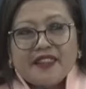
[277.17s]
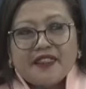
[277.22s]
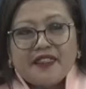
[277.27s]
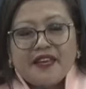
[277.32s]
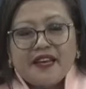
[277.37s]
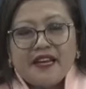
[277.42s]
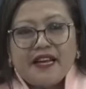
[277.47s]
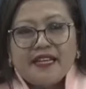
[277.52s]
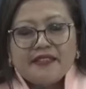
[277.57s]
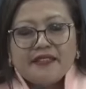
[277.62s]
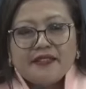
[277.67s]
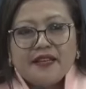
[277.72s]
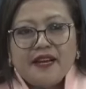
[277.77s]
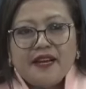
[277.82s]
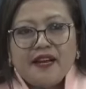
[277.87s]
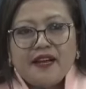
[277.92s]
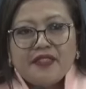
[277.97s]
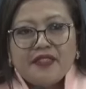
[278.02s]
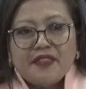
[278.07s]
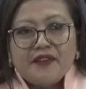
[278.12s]
that
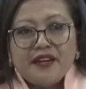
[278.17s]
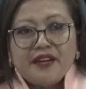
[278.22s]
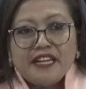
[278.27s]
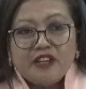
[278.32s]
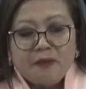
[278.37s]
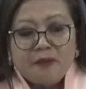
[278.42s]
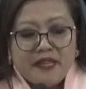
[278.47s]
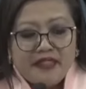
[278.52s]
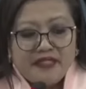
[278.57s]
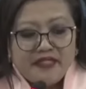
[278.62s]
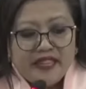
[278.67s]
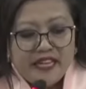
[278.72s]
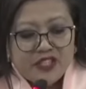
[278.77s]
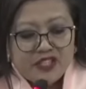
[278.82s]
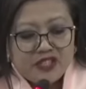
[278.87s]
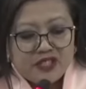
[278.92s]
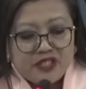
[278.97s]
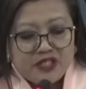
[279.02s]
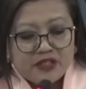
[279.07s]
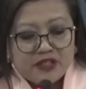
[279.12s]
the
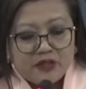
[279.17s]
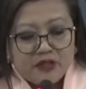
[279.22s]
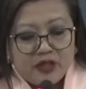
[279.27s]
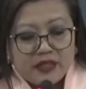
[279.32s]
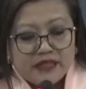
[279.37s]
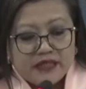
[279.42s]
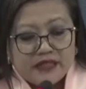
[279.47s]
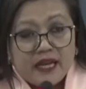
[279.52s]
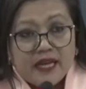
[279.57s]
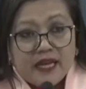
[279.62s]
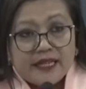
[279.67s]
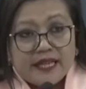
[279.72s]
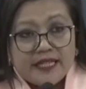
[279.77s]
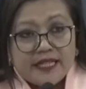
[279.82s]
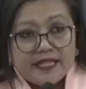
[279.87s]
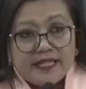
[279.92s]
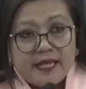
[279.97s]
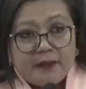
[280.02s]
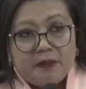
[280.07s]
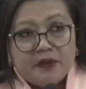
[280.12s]
recommendation to conduct a
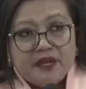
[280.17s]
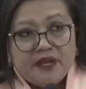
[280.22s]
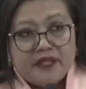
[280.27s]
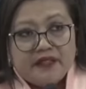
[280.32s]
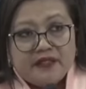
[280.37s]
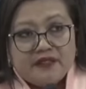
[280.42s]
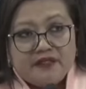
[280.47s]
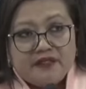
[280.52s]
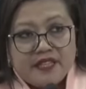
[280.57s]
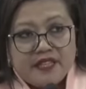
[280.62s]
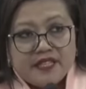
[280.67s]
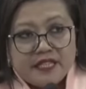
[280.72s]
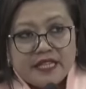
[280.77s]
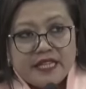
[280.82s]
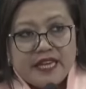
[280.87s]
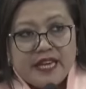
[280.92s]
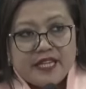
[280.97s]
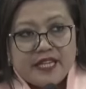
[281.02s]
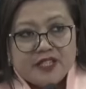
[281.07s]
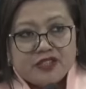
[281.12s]
separate
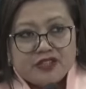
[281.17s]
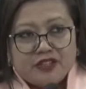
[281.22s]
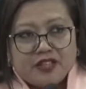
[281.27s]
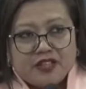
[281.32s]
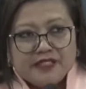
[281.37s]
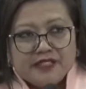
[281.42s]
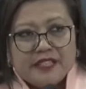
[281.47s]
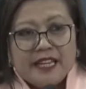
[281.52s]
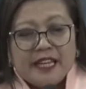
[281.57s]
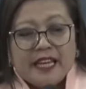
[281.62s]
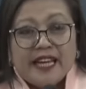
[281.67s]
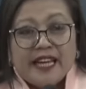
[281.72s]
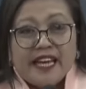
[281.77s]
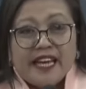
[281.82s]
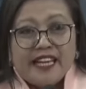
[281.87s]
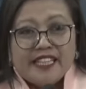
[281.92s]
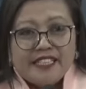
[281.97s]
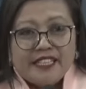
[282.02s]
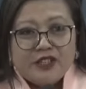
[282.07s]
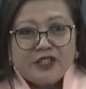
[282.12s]
investigation
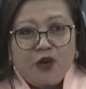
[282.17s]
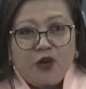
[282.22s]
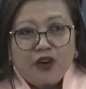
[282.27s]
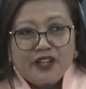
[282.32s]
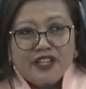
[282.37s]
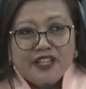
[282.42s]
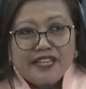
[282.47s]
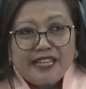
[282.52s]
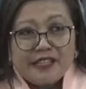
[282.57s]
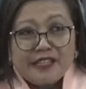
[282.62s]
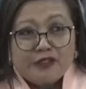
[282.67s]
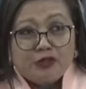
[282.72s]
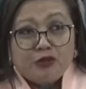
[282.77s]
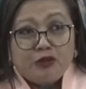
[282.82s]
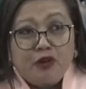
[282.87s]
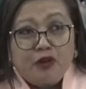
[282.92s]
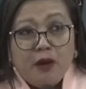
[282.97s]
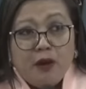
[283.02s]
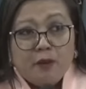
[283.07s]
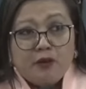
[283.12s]
is in order not to
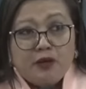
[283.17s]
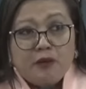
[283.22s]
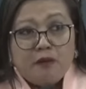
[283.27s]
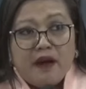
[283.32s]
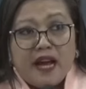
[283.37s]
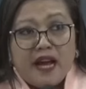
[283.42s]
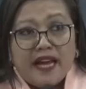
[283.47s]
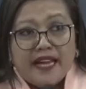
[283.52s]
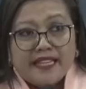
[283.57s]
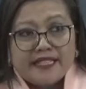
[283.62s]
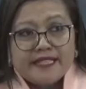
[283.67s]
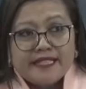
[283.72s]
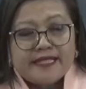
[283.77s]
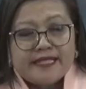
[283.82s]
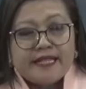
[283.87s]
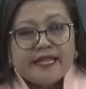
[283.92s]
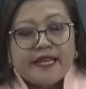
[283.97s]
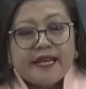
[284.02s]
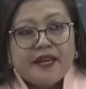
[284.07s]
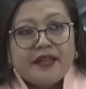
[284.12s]
compromise